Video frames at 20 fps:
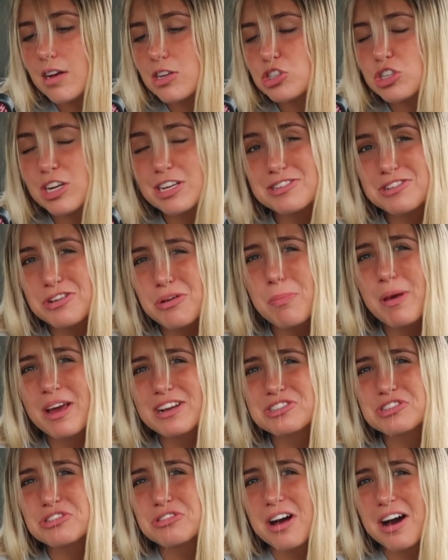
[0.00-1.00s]
Should I still
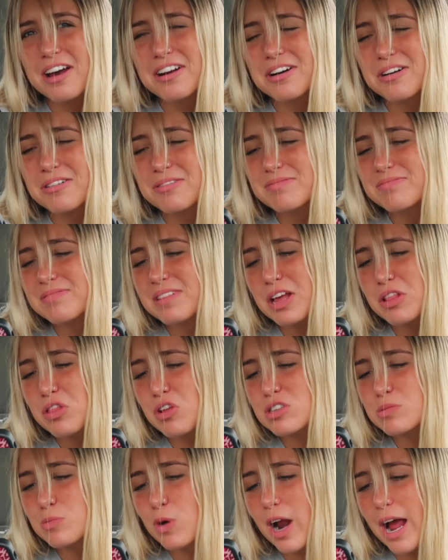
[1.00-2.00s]
pick gelato? It
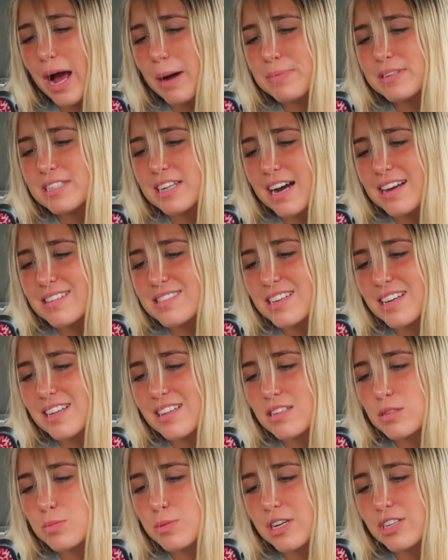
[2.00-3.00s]
looks more appetizing in
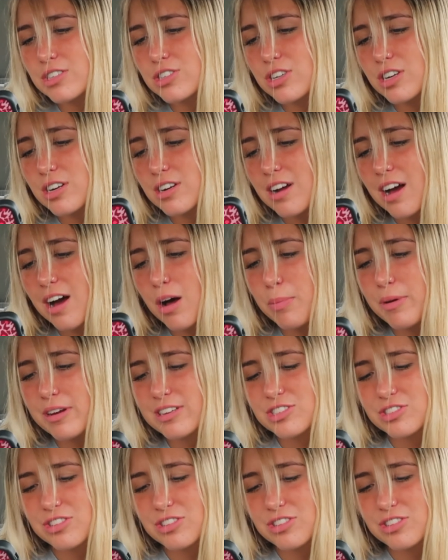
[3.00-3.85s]
this picture. I'll pick